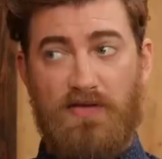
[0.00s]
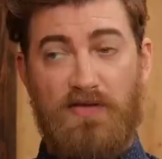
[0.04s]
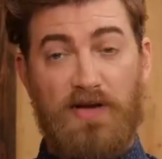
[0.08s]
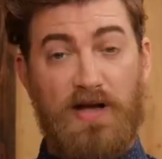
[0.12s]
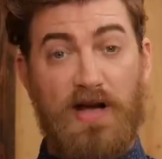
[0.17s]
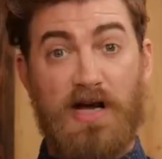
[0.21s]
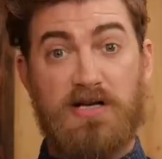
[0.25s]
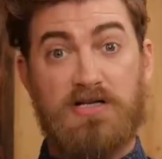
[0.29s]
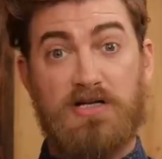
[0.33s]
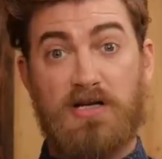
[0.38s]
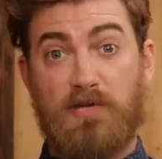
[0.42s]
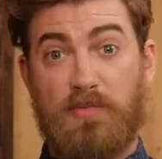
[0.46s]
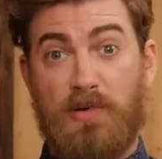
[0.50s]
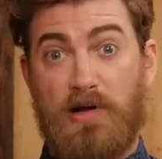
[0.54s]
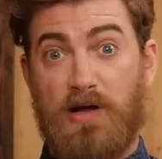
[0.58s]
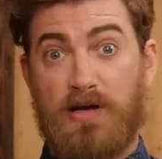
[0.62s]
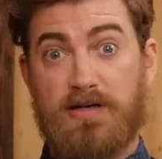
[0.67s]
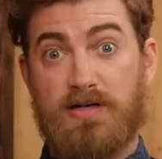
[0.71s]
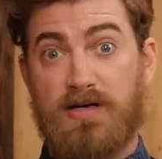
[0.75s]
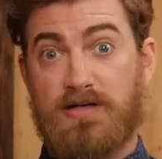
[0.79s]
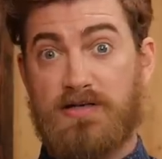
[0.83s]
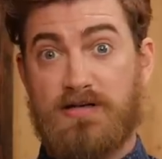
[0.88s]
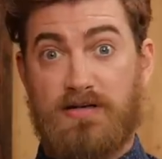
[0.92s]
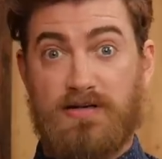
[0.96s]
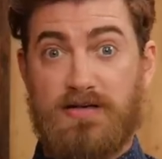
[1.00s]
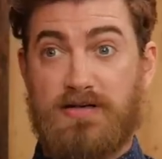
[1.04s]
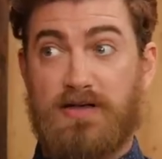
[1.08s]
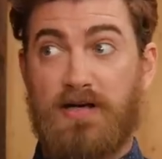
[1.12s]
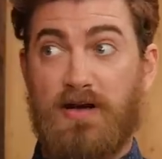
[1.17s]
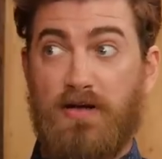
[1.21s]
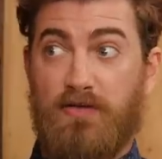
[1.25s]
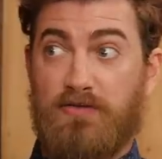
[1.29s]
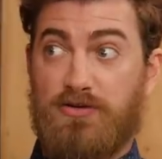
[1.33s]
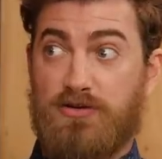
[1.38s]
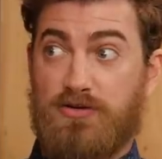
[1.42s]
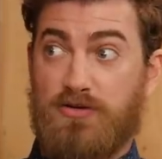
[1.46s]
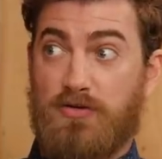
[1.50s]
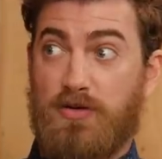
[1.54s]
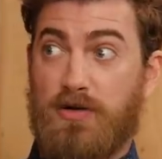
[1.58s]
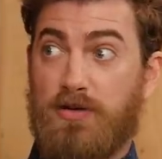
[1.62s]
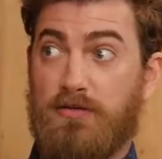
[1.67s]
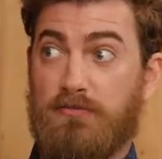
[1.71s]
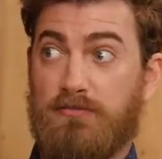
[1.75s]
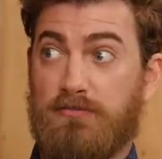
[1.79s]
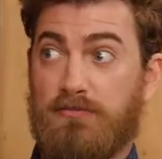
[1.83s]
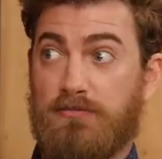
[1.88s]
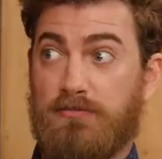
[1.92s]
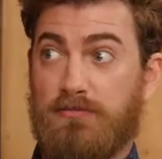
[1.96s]
I feel like I should apologize to the city of
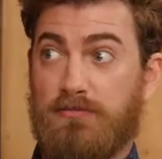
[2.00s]
Detroit.